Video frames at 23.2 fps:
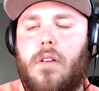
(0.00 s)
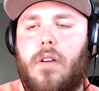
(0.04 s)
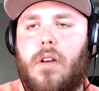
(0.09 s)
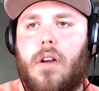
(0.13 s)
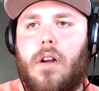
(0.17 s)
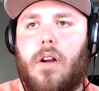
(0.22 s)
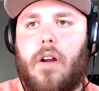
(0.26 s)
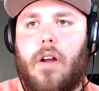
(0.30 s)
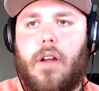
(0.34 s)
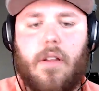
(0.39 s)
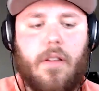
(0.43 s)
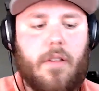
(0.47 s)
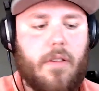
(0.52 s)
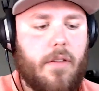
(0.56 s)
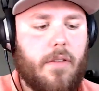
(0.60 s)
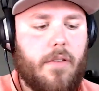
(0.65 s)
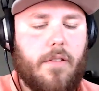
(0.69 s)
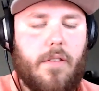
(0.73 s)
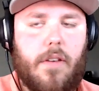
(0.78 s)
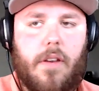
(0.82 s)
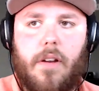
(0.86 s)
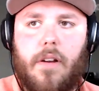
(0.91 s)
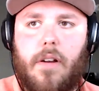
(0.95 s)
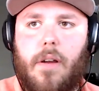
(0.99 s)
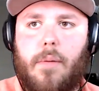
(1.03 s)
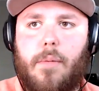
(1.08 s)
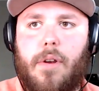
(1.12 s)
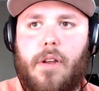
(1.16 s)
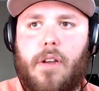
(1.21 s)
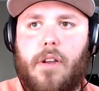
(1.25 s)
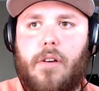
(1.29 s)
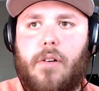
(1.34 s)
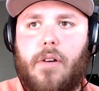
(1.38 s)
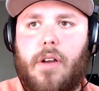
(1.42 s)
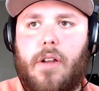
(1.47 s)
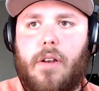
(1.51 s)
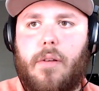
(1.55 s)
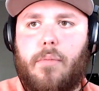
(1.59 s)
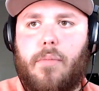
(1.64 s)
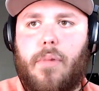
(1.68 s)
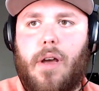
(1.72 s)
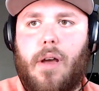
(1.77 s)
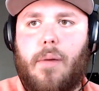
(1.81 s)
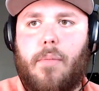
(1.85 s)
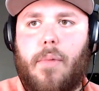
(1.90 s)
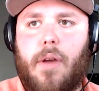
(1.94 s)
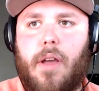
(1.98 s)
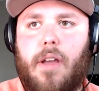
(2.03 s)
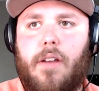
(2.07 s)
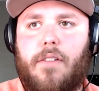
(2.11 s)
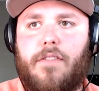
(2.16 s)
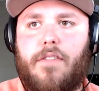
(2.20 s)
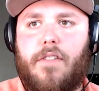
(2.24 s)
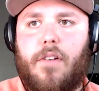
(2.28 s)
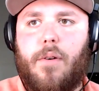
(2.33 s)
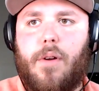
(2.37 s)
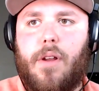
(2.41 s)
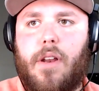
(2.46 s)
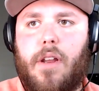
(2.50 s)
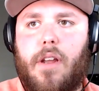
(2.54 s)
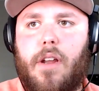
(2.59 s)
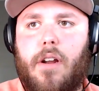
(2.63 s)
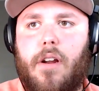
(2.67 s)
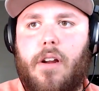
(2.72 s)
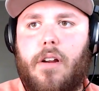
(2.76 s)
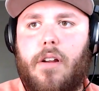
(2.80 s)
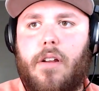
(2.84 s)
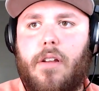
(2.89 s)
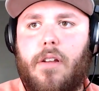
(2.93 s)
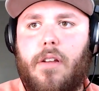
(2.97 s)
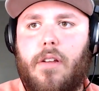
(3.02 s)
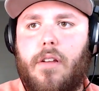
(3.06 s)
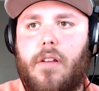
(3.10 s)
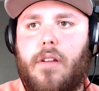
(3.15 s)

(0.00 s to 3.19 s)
All right, let's see here. I'm going to go ahead and pop my info in here.